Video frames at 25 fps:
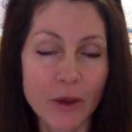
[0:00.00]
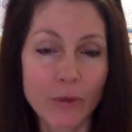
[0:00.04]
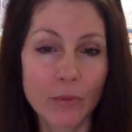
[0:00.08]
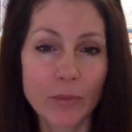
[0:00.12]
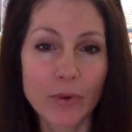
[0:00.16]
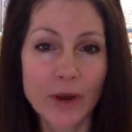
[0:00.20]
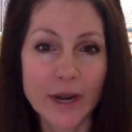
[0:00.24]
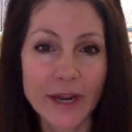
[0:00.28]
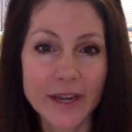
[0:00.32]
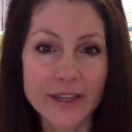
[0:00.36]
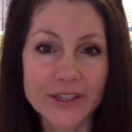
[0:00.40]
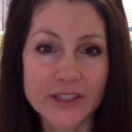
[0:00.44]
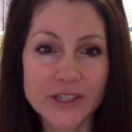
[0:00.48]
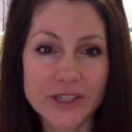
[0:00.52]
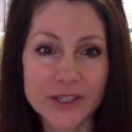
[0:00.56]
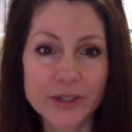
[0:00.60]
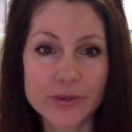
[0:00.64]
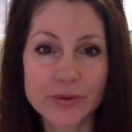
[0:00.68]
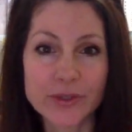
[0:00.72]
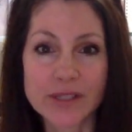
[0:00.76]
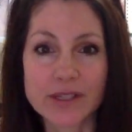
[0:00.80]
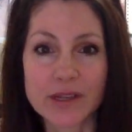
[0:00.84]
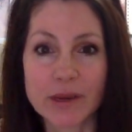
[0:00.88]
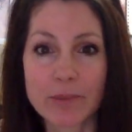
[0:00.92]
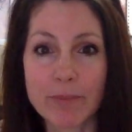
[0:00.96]
What I do
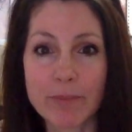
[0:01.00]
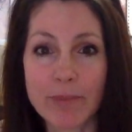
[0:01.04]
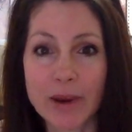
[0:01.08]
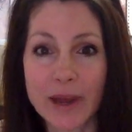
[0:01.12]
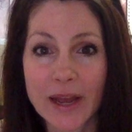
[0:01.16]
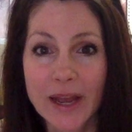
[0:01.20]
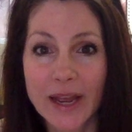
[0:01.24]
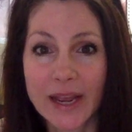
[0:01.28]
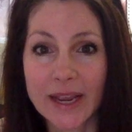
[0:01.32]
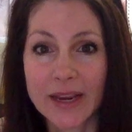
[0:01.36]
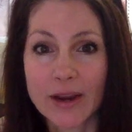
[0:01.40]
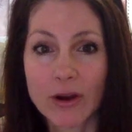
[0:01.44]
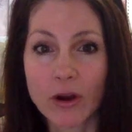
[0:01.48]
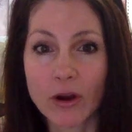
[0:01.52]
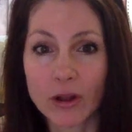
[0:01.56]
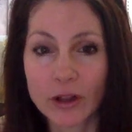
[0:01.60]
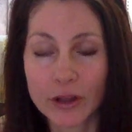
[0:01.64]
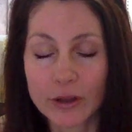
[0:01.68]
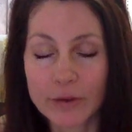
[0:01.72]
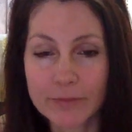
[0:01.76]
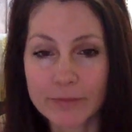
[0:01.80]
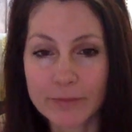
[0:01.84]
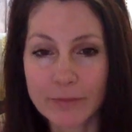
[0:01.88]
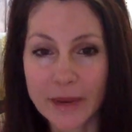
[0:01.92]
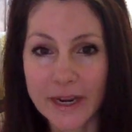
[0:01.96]
is I buy all
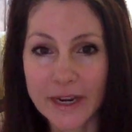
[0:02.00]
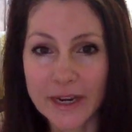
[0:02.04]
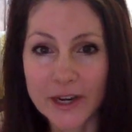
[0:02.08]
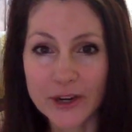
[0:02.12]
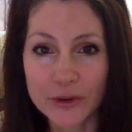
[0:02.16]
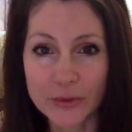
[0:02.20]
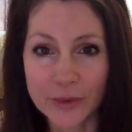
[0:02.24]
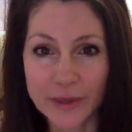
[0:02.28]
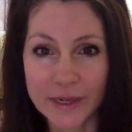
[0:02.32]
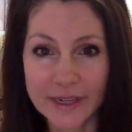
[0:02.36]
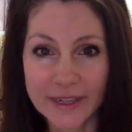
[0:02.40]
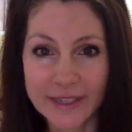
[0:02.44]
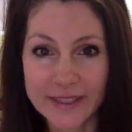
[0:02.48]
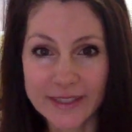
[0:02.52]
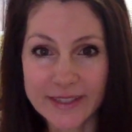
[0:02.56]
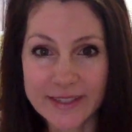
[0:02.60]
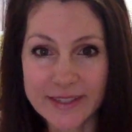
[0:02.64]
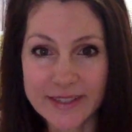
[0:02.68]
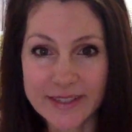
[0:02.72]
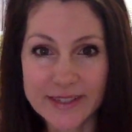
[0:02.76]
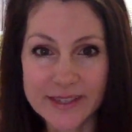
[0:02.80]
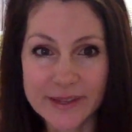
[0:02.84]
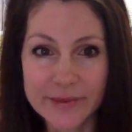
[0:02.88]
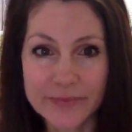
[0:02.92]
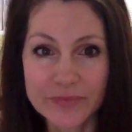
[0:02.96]
of my
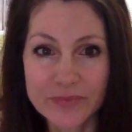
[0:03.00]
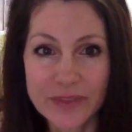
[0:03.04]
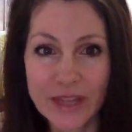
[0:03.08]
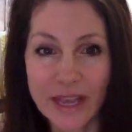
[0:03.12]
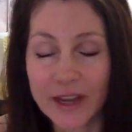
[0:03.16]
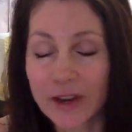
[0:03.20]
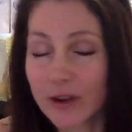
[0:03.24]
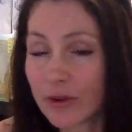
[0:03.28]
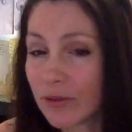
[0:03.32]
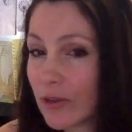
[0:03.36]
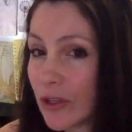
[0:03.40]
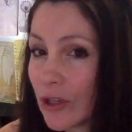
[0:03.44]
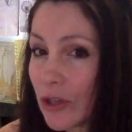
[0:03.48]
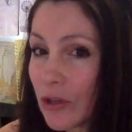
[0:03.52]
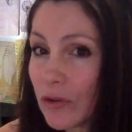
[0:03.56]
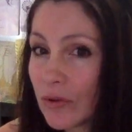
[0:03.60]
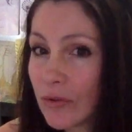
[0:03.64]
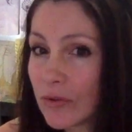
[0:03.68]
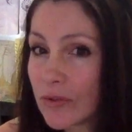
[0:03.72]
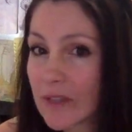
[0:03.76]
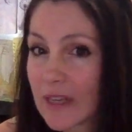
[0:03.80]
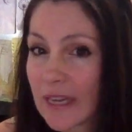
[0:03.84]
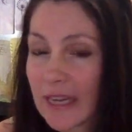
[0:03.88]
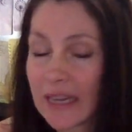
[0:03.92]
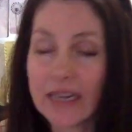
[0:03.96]
greens. I don't
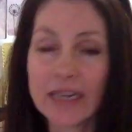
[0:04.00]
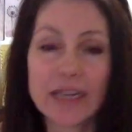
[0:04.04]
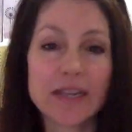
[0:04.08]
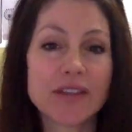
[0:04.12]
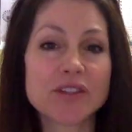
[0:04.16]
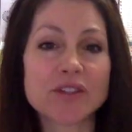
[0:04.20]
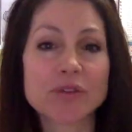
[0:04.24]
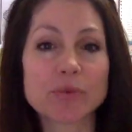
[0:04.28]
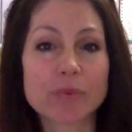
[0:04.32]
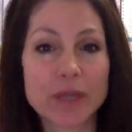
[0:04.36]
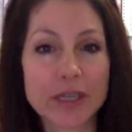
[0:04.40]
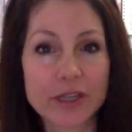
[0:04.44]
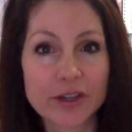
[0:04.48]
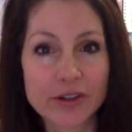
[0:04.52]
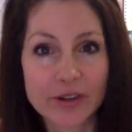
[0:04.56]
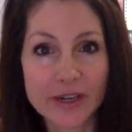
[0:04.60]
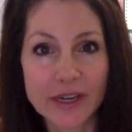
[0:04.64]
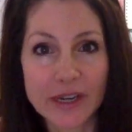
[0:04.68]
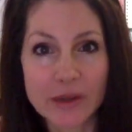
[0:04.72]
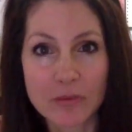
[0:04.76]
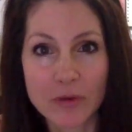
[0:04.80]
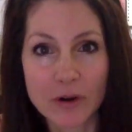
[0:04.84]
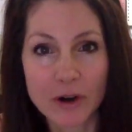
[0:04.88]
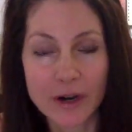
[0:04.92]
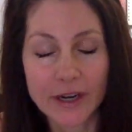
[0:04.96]
use any sweetener
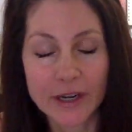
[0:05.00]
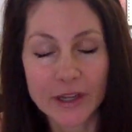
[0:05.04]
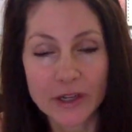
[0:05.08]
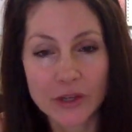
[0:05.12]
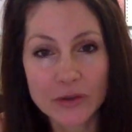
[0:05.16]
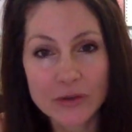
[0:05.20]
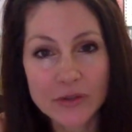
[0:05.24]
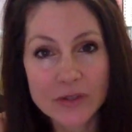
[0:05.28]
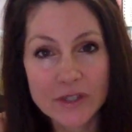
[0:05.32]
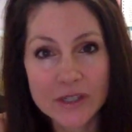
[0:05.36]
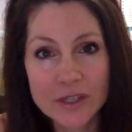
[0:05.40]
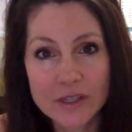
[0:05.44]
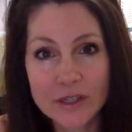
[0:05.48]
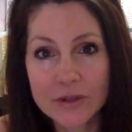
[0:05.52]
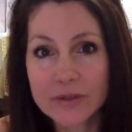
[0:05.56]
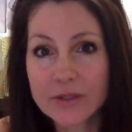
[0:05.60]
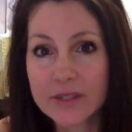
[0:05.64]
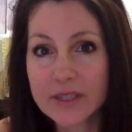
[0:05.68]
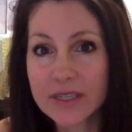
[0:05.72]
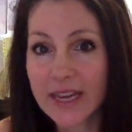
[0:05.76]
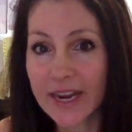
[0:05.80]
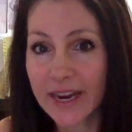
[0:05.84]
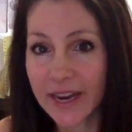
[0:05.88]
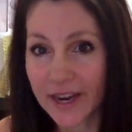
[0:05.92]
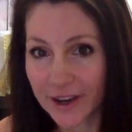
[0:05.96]
anymore. I used to use
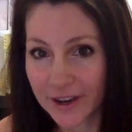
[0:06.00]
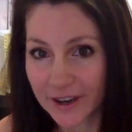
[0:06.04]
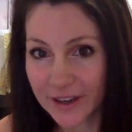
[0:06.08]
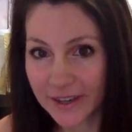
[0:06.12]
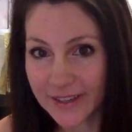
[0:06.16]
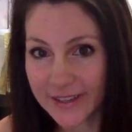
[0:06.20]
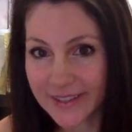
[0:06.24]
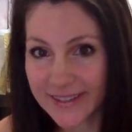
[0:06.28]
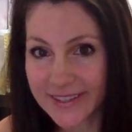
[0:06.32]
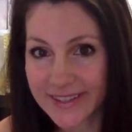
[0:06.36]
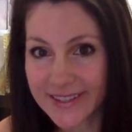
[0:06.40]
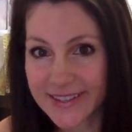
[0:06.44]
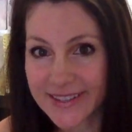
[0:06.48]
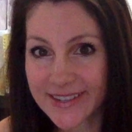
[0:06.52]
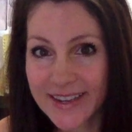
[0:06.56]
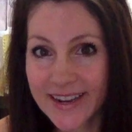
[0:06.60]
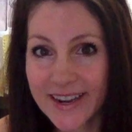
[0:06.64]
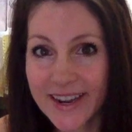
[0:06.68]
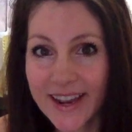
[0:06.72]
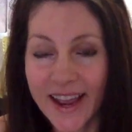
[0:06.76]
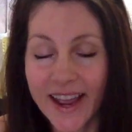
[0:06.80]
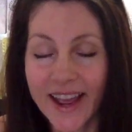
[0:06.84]
carrots.